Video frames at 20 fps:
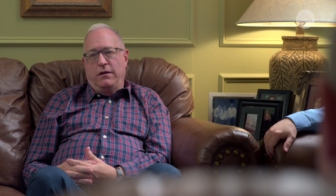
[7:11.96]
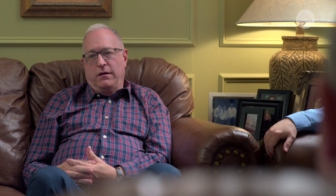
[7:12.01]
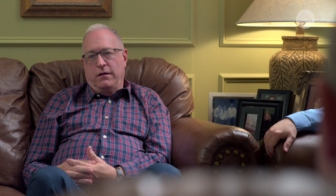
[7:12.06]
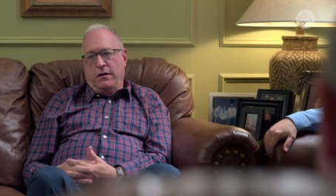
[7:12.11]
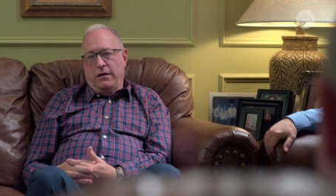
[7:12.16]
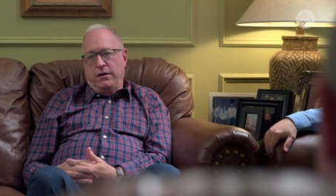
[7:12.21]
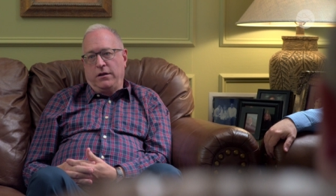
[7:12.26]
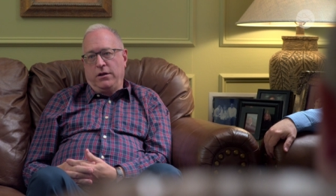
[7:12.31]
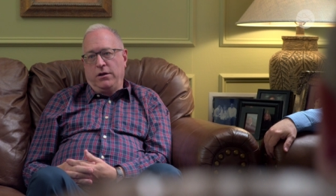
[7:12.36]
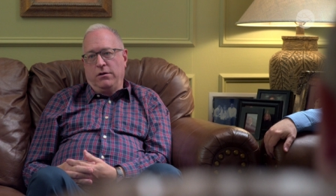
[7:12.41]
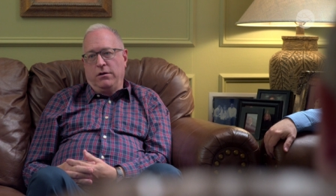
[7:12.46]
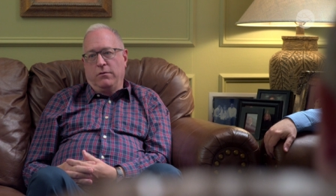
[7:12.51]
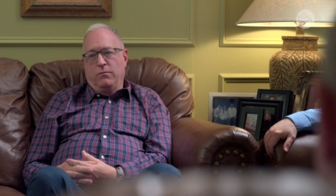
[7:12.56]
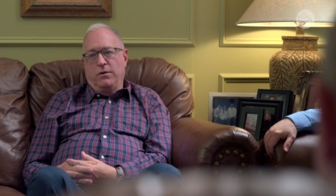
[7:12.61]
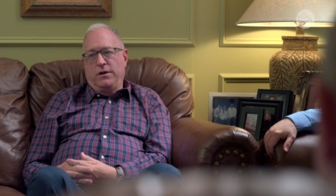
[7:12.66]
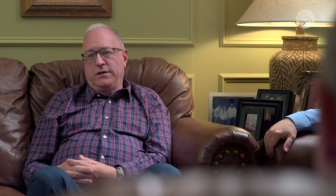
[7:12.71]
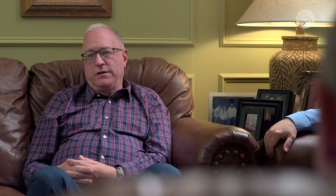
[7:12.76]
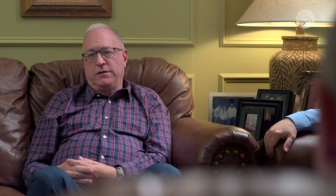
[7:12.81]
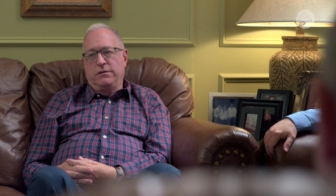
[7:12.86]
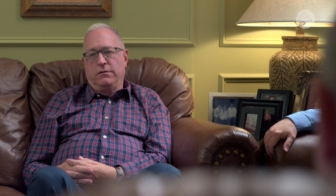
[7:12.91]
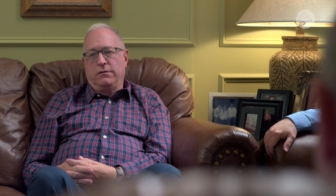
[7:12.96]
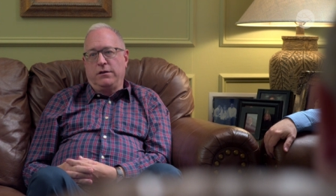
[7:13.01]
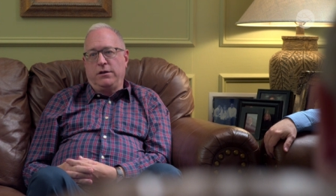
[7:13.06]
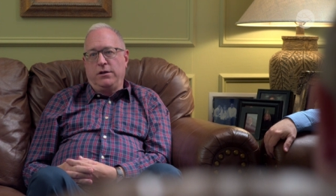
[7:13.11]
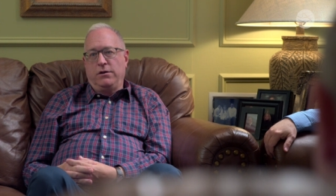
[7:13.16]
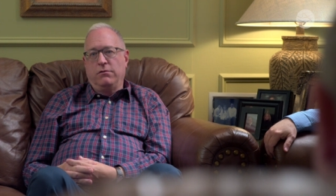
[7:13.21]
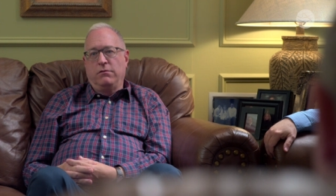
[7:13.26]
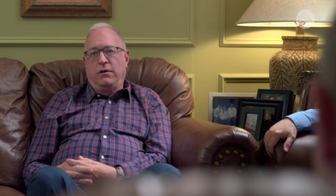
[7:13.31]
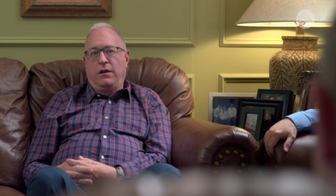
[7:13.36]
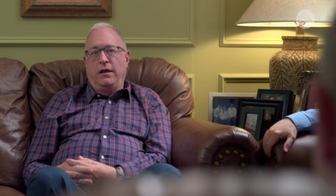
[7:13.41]
a year, it wasn't until a
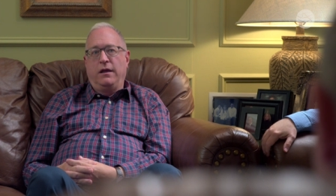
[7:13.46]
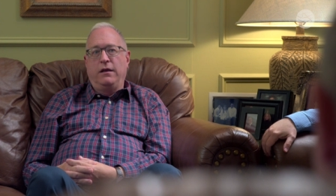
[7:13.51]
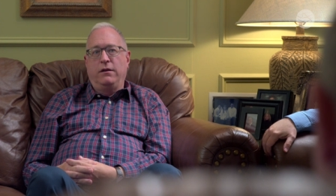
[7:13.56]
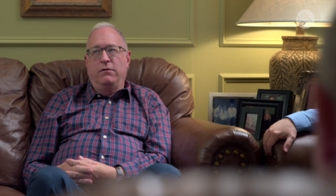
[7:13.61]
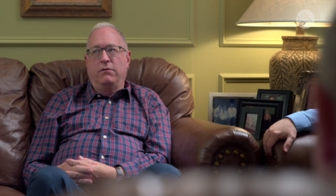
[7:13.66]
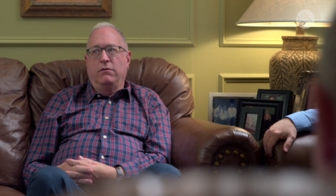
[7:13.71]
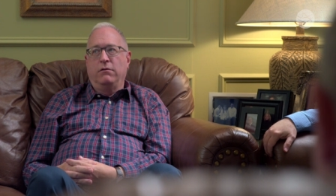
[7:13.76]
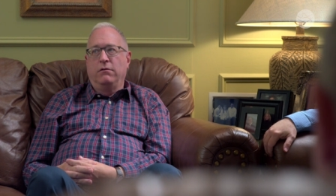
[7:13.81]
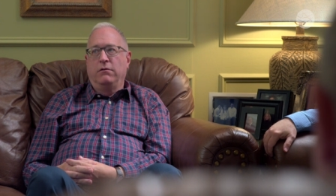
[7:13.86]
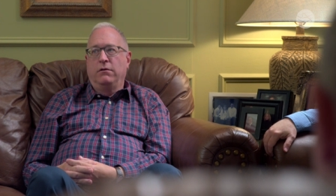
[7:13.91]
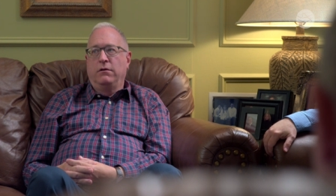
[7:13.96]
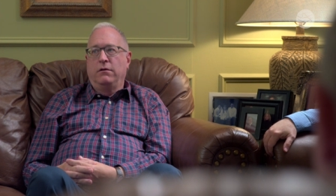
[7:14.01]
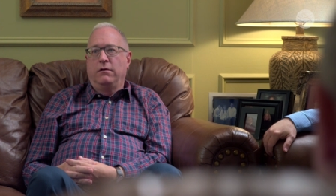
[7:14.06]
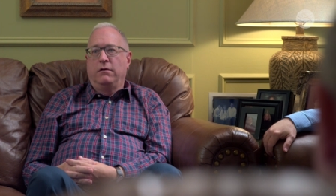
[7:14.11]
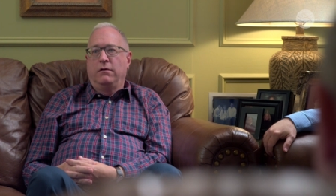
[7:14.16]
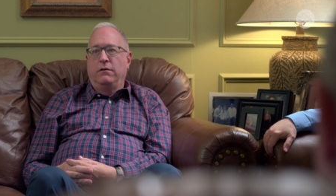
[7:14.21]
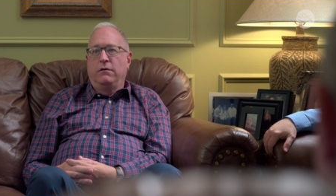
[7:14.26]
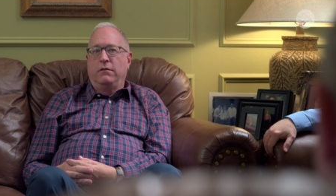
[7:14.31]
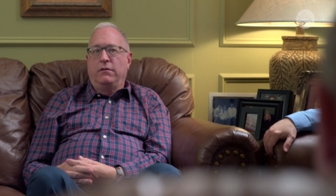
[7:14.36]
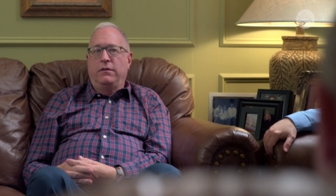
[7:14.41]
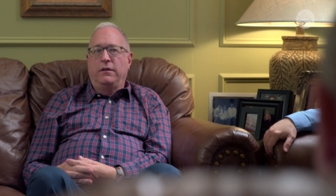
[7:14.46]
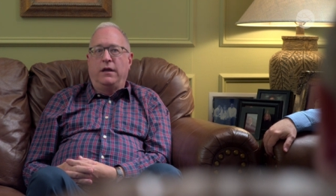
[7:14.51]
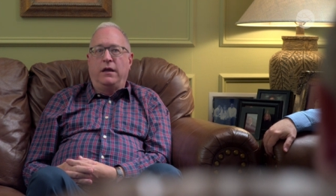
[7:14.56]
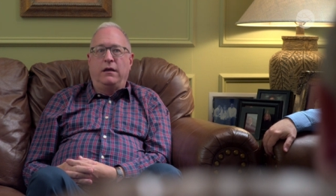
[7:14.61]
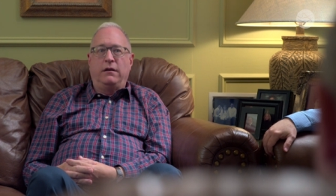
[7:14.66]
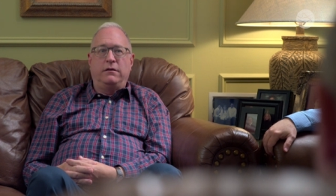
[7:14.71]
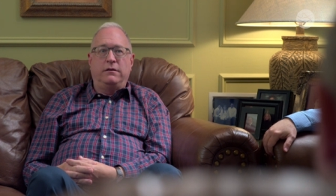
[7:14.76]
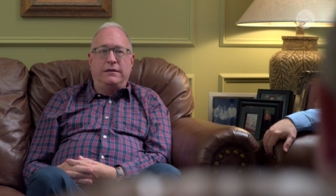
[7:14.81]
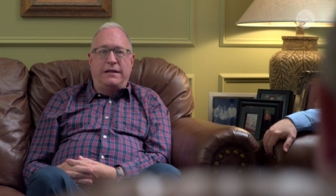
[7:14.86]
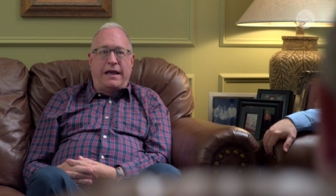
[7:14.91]
year later
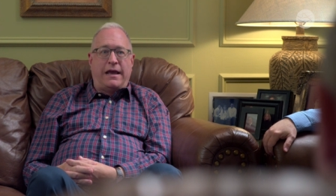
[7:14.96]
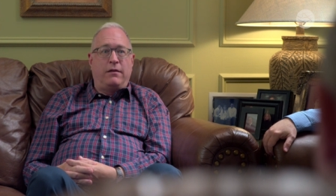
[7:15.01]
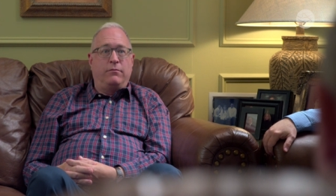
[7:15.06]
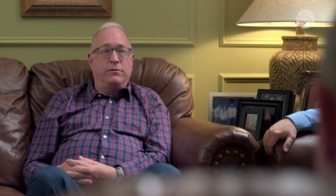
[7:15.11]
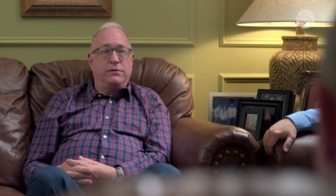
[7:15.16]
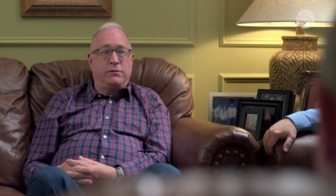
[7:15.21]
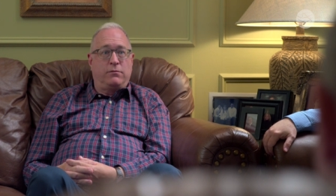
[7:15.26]
that dad was